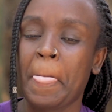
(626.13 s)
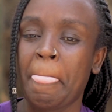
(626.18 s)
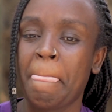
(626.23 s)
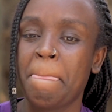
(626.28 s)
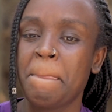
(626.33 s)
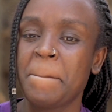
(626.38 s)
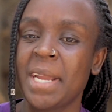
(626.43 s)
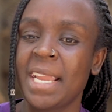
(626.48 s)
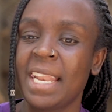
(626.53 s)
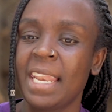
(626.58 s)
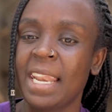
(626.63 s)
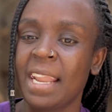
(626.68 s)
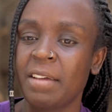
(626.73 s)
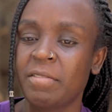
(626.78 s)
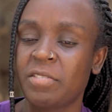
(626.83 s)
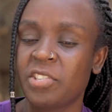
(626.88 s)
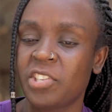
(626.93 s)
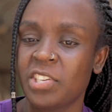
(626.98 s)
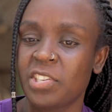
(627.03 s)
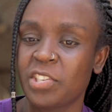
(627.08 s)
my
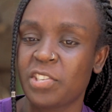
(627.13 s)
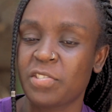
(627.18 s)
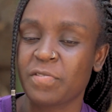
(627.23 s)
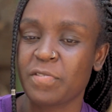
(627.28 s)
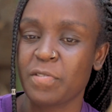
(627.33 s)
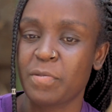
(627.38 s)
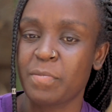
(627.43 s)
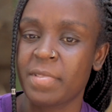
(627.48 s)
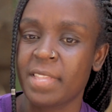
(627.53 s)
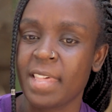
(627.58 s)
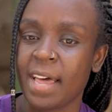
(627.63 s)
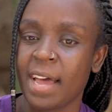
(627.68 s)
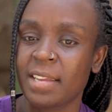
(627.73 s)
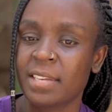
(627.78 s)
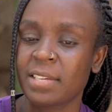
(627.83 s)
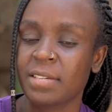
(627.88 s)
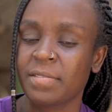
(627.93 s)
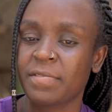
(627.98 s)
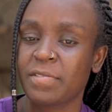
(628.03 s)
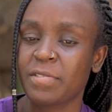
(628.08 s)
life changed from
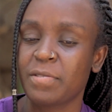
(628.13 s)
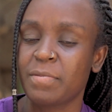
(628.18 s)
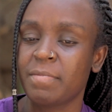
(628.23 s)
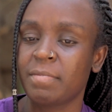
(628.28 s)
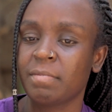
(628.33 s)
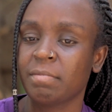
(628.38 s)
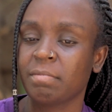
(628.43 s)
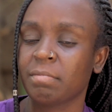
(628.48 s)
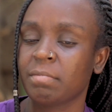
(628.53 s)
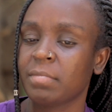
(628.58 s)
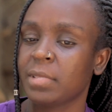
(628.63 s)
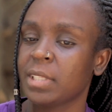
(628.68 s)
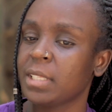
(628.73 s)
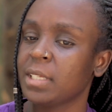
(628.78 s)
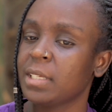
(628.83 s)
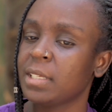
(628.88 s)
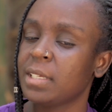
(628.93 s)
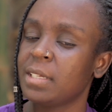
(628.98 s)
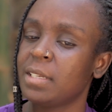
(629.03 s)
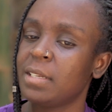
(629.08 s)
that, from
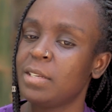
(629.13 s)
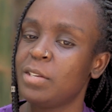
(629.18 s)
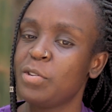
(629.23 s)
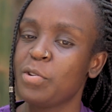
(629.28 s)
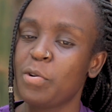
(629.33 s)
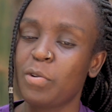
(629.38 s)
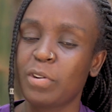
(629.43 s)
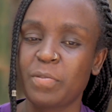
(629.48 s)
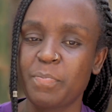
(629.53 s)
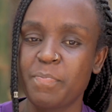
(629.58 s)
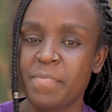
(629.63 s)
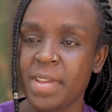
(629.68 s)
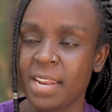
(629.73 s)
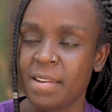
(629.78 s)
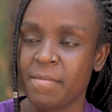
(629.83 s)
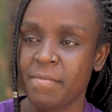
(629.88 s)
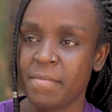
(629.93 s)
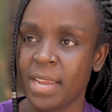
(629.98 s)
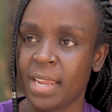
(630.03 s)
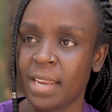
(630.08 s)
not
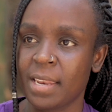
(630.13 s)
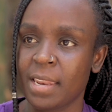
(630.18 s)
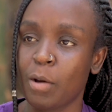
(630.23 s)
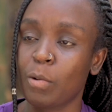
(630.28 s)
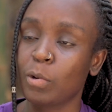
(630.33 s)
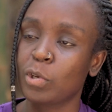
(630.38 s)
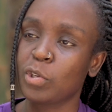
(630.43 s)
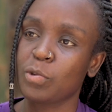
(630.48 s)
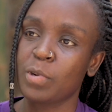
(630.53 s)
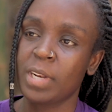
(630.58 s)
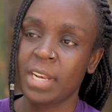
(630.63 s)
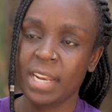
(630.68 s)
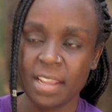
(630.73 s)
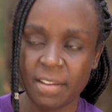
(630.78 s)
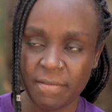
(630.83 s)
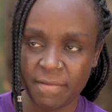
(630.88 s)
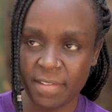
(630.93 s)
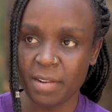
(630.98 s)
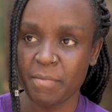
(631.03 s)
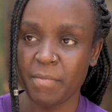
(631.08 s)
being me now to
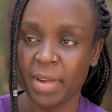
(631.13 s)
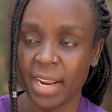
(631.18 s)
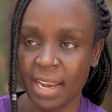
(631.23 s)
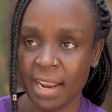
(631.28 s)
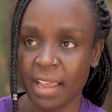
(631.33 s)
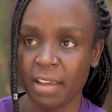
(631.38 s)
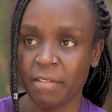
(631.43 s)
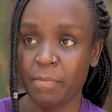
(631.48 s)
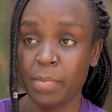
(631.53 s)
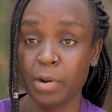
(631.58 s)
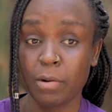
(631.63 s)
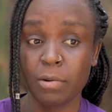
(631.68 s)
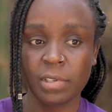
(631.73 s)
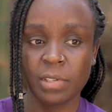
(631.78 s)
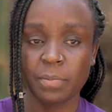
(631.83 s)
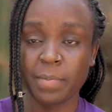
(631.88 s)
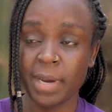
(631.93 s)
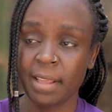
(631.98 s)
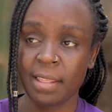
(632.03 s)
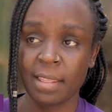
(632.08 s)
living my life,
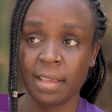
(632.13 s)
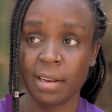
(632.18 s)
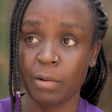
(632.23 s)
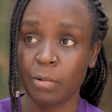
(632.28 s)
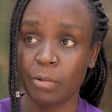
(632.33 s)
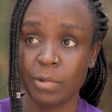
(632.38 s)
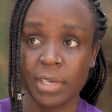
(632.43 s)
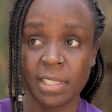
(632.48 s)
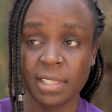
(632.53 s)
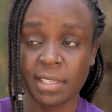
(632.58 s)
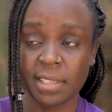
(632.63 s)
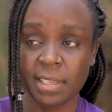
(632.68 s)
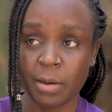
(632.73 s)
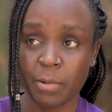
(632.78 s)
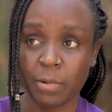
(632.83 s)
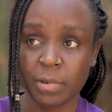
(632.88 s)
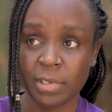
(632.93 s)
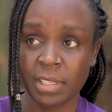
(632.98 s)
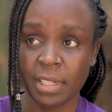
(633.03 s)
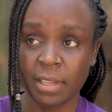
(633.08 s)
because back then I wouldn't say
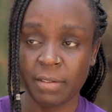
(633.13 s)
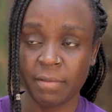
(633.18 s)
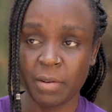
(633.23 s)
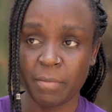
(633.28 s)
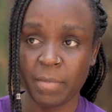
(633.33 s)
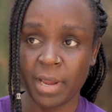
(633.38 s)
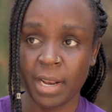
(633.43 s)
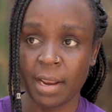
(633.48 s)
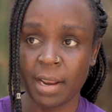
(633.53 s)
I was living my